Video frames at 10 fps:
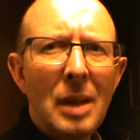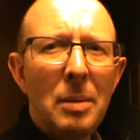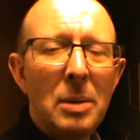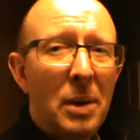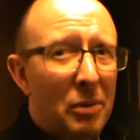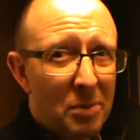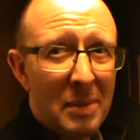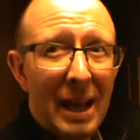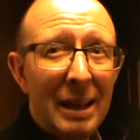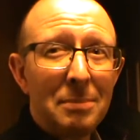But apart from
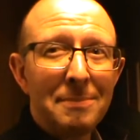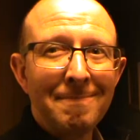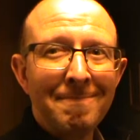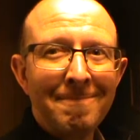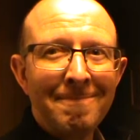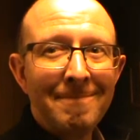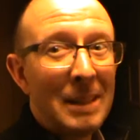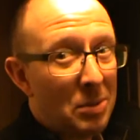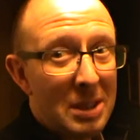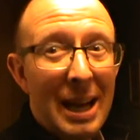that,
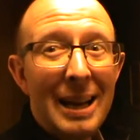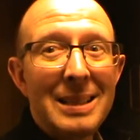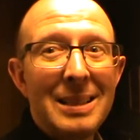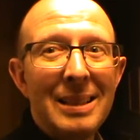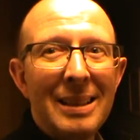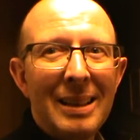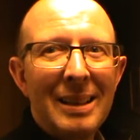it was nice.